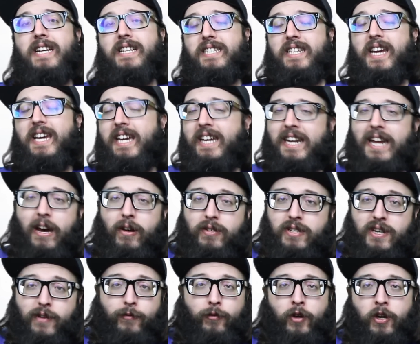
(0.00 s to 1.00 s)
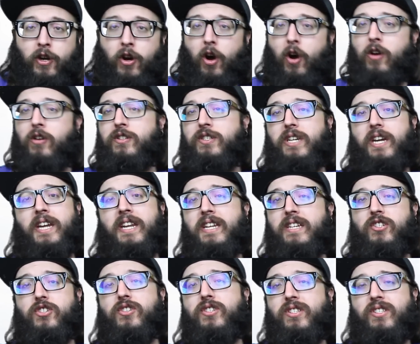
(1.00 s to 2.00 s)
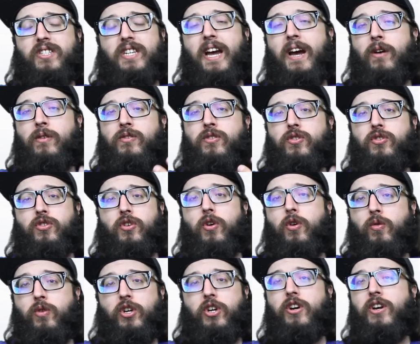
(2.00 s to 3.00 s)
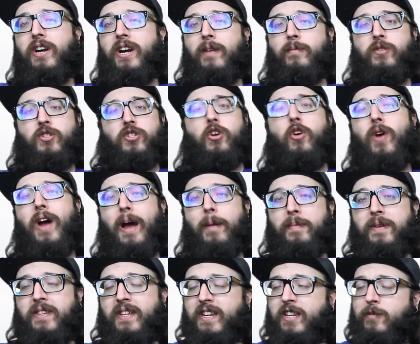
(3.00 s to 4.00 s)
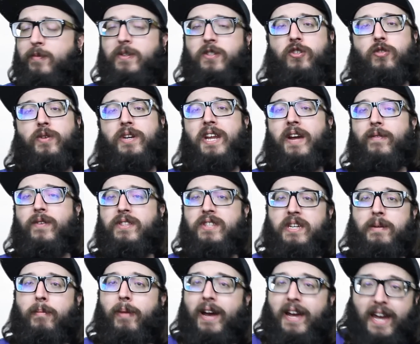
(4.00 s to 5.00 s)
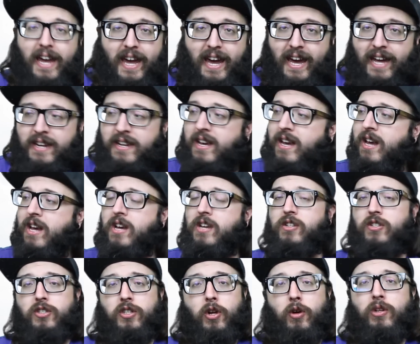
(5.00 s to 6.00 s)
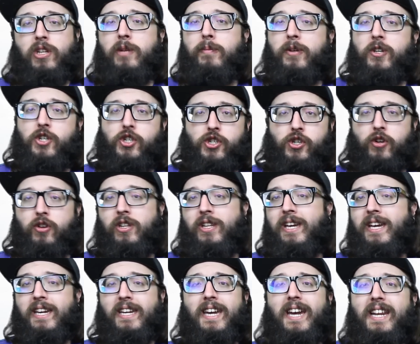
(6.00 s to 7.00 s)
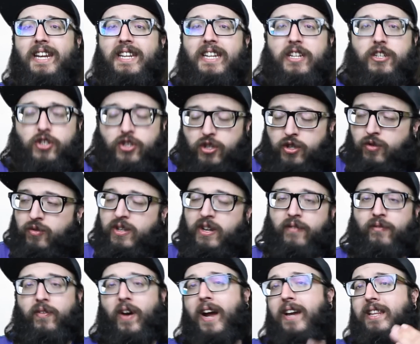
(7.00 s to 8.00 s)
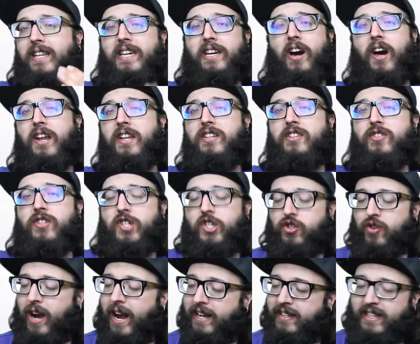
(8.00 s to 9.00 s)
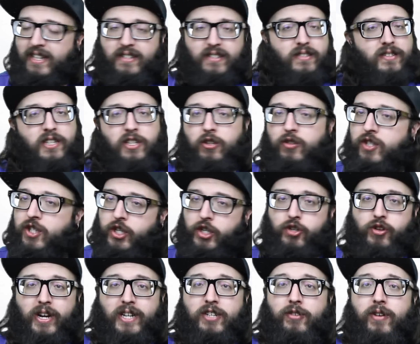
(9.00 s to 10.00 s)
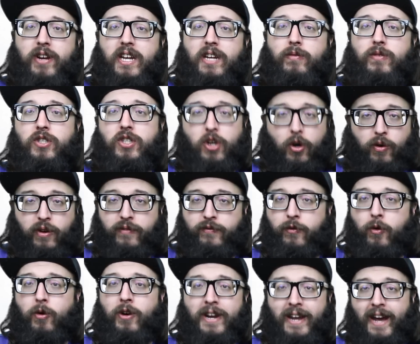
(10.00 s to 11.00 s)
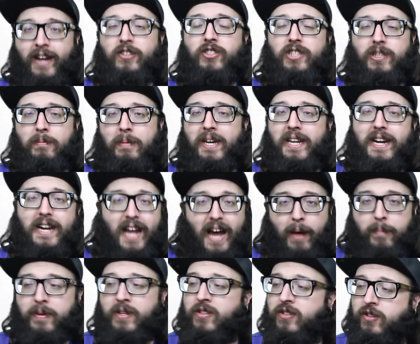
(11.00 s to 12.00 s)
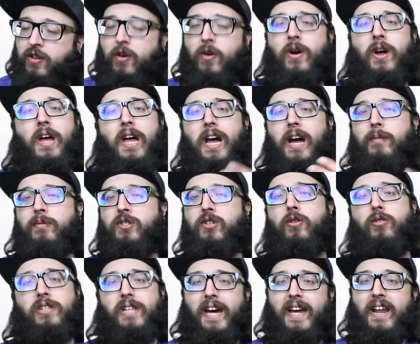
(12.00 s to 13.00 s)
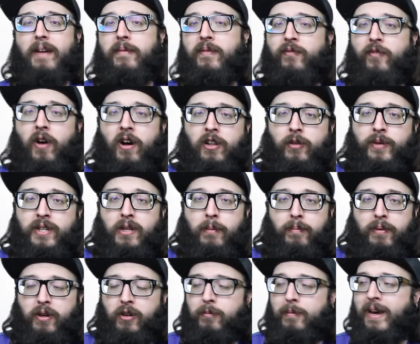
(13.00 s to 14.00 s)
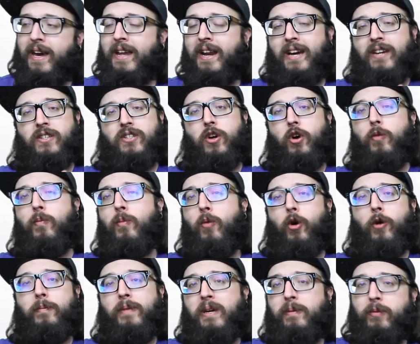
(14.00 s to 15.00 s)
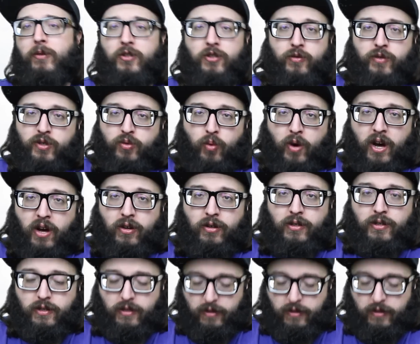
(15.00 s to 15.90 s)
taking out different cars, and it just sounds so good. And I'm so happy that he's been doing everything by hand, slowly but surely, and getting it tuned, and finally got it to the track. That's, you know, the trajectory he was going for, and he actually made it happen. So I'm so glad I've been following the build, man. I hope more people do as well.